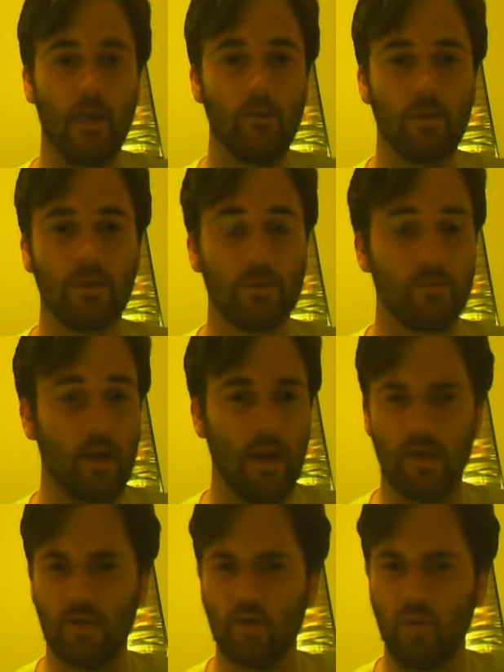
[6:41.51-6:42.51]
which was
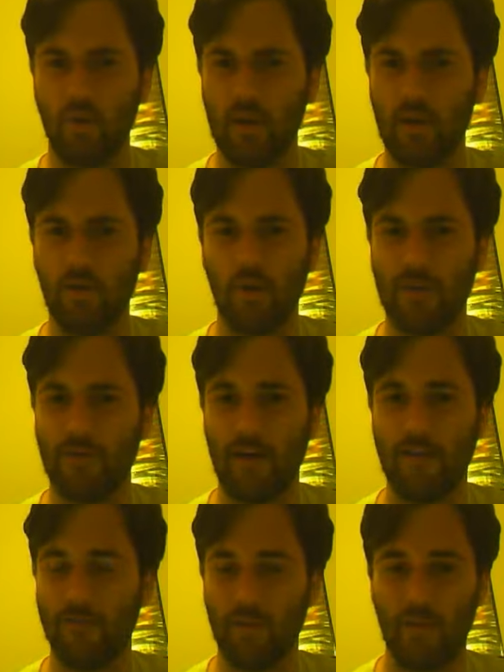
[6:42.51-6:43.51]
probably a
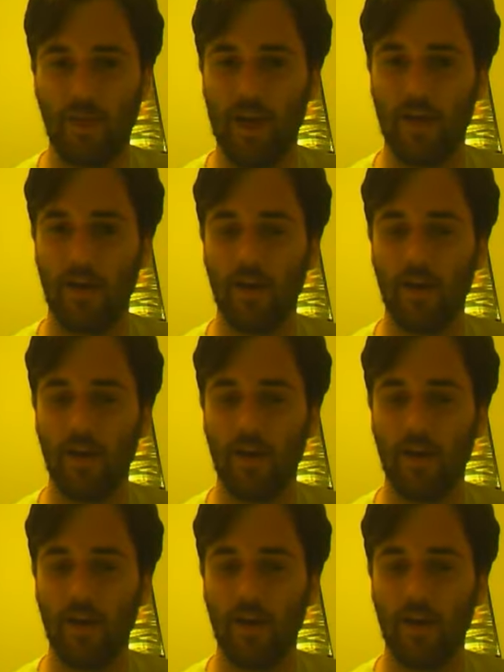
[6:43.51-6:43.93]
25 foot ladder,